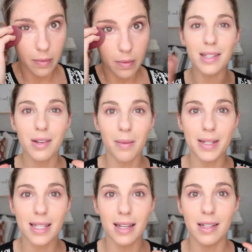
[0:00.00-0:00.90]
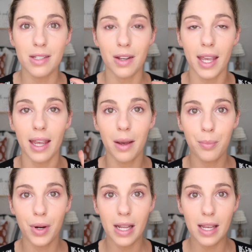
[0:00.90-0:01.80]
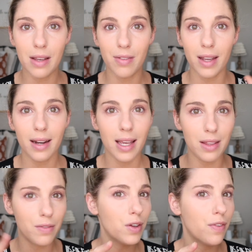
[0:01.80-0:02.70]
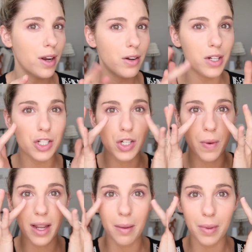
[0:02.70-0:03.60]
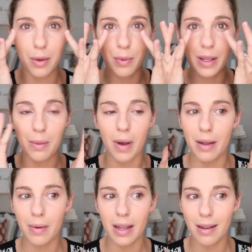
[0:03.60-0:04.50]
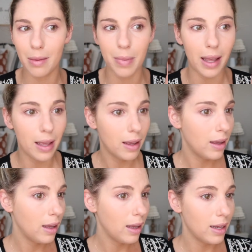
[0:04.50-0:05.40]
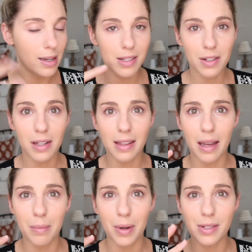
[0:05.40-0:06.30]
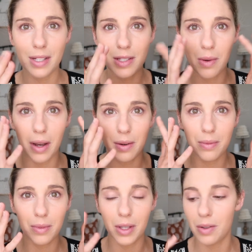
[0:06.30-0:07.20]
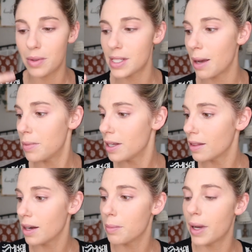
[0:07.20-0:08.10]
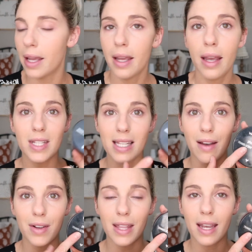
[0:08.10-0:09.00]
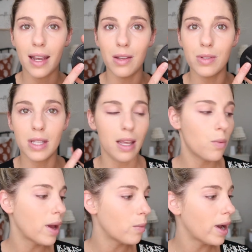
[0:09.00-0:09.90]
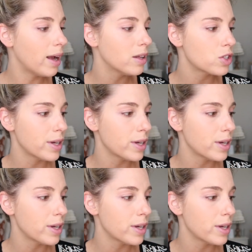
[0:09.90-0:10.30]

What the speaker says: Okay, so now my skin is looking pretty even. In the viewfinder, it's showing up like really white right here, but it doesn't look like that in person, so I don't really know what's happening there. But to set everything, I use the Wet n Wild